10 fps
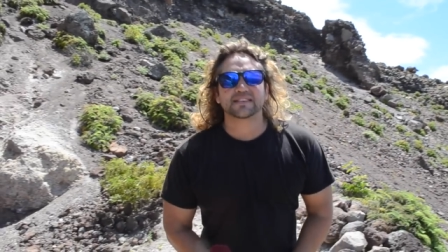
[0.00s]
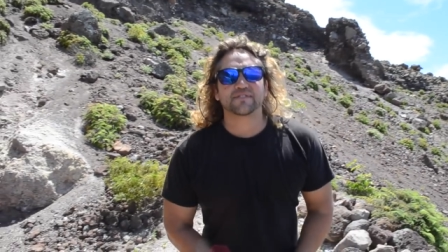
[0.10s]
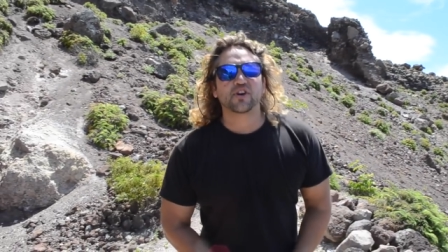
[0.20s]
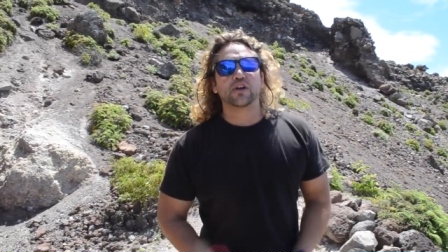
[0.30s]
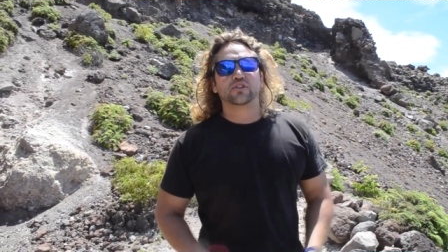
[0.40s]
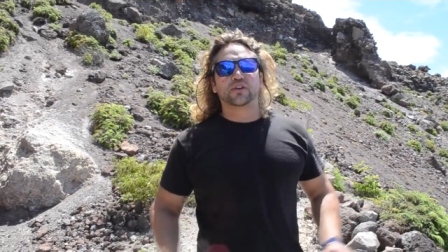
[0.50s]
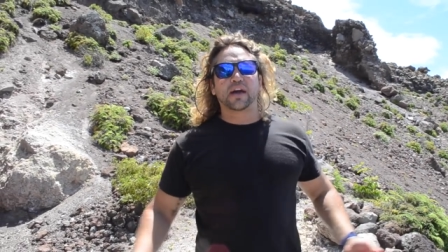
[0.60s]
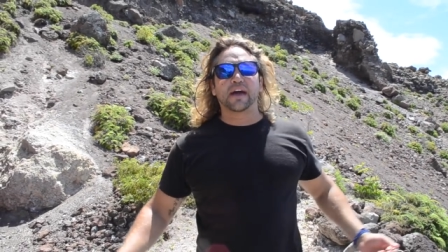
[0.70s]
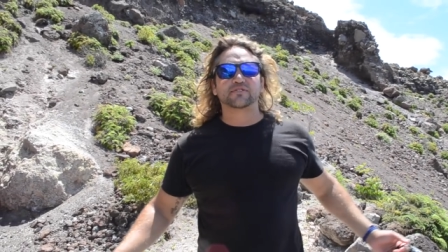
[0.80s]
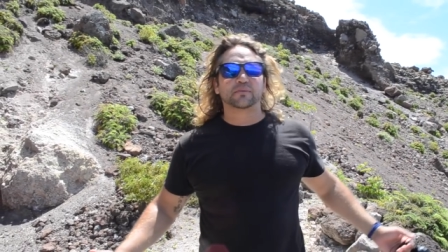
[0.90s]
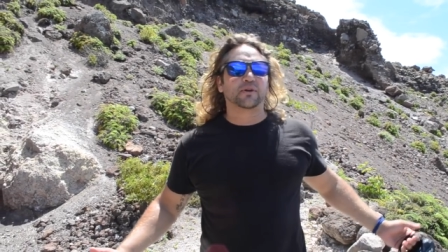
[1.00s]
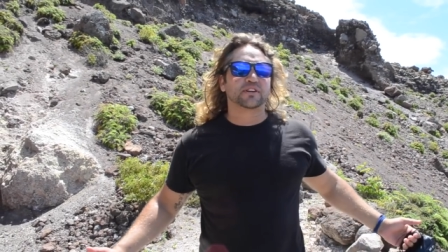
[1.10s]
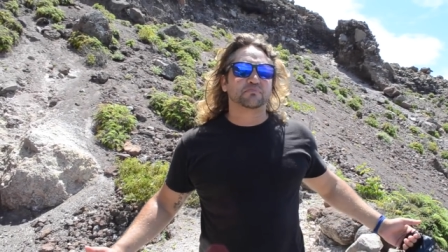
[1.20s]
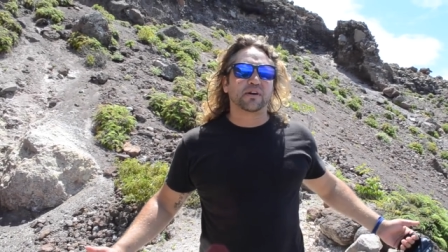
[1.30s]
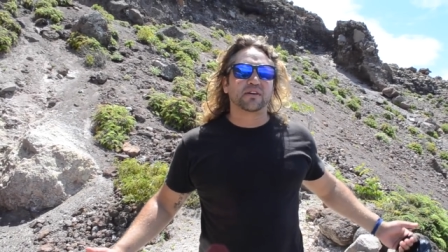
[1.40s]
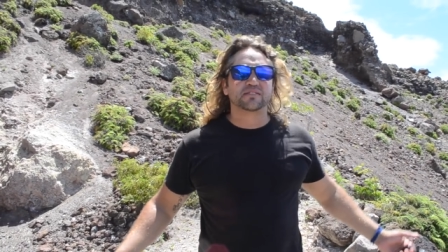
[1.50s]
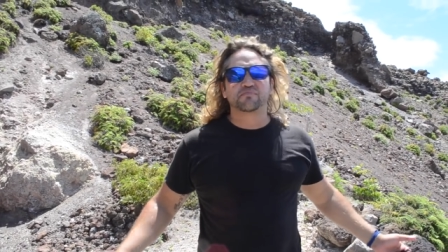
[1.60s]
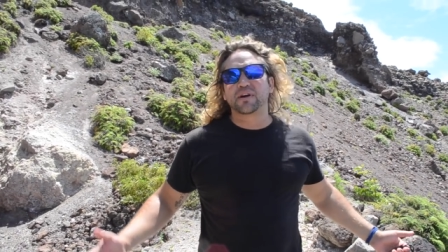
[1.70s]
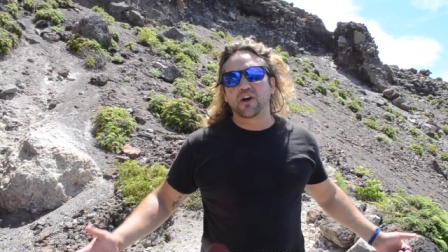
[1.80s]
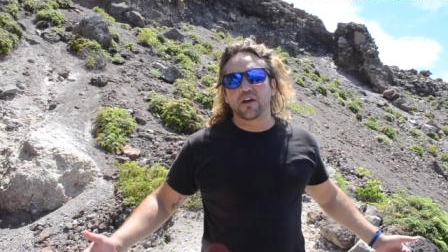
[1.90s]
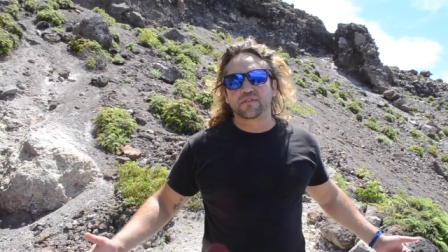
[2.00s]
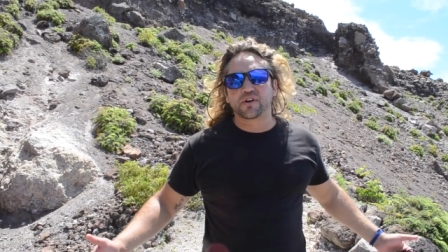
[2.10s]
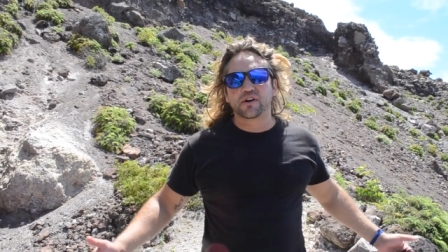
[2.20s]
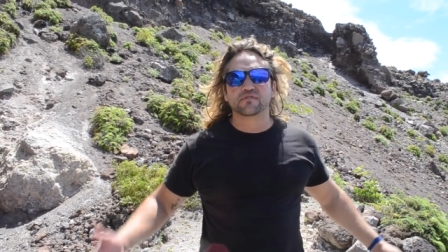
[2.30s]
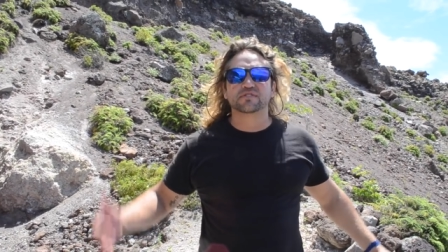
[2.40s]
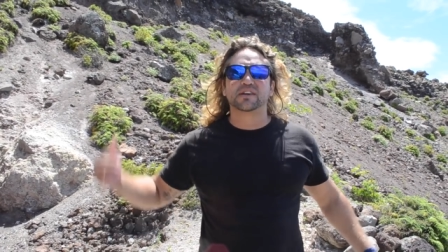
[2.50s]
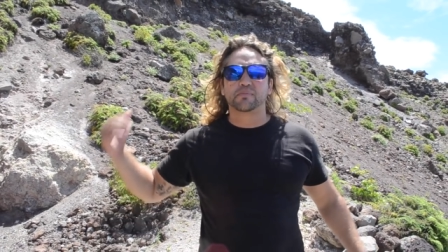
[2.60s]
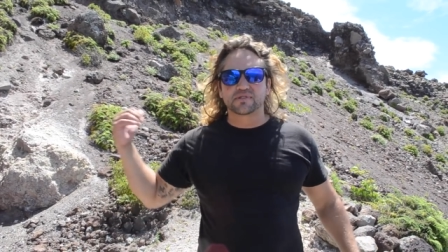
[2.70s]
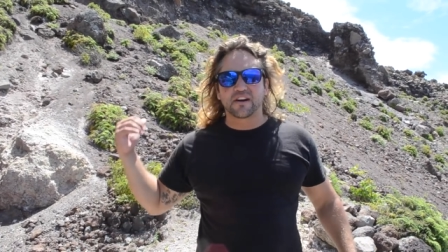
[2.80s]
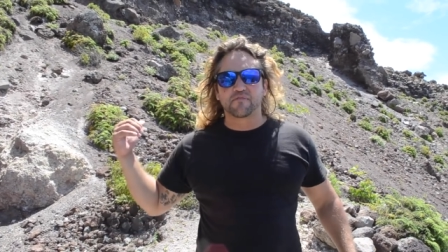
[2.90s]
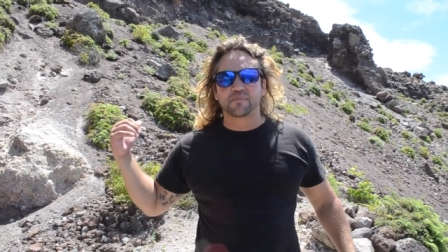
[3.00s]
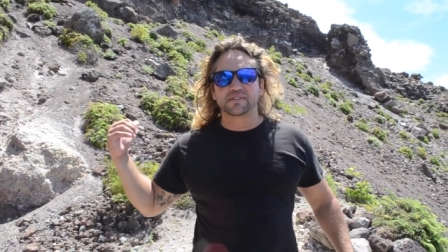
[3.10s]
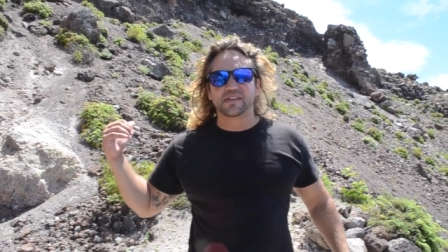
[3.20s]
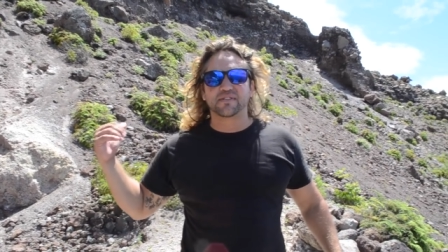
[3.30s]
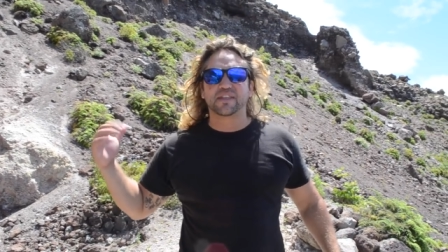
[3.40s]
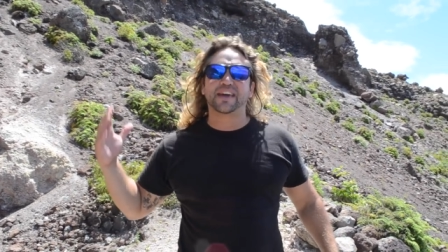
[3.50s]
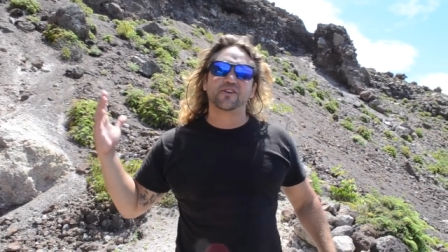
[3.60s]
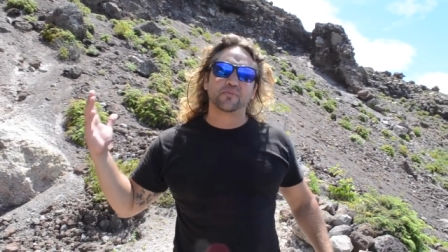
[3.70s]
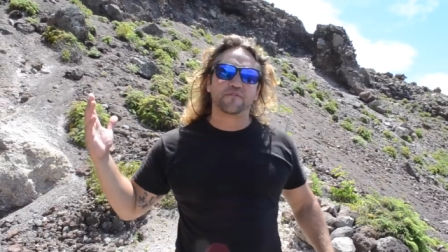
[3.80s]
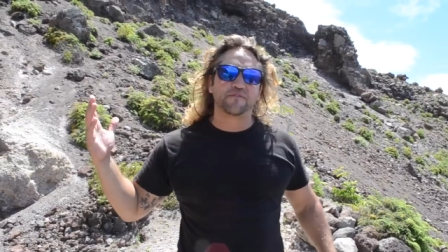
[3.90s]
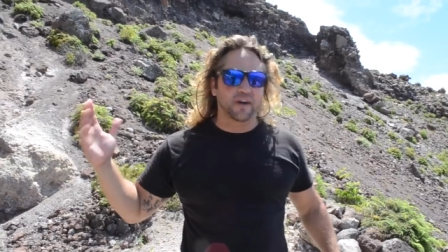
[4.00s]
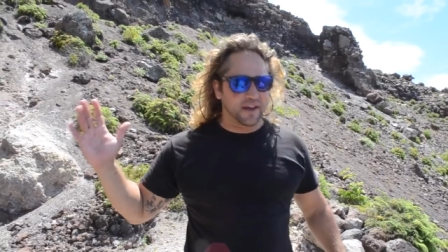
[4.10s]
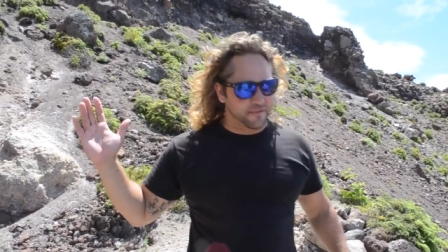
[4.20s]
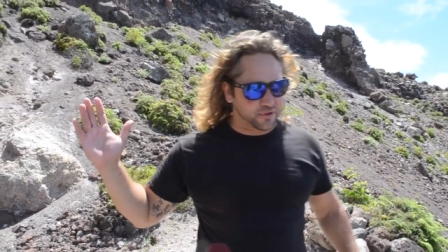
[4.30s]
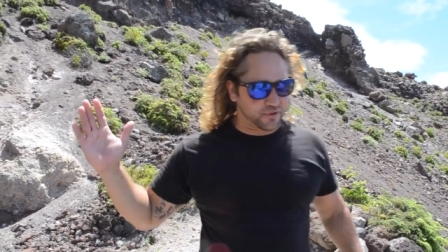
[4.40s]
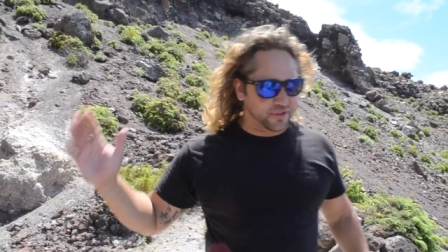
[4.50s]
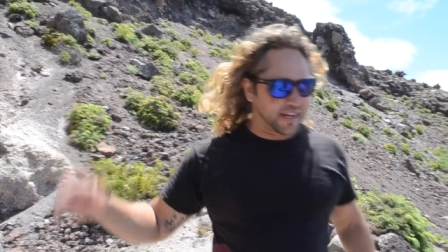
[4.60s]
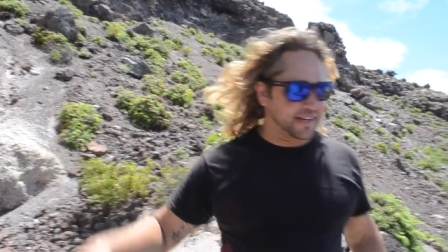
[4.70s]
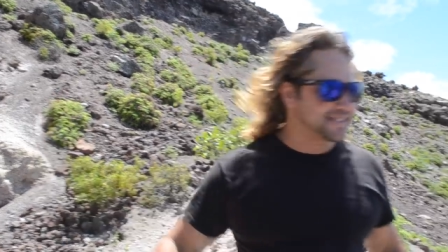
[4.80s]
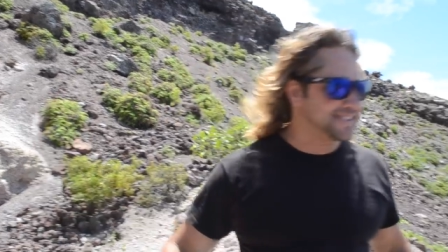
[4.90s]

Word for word: is if you're going to caves, I'm not experienced, bring a lot of girls, keep yourself busy in there, you'll be fine for two days.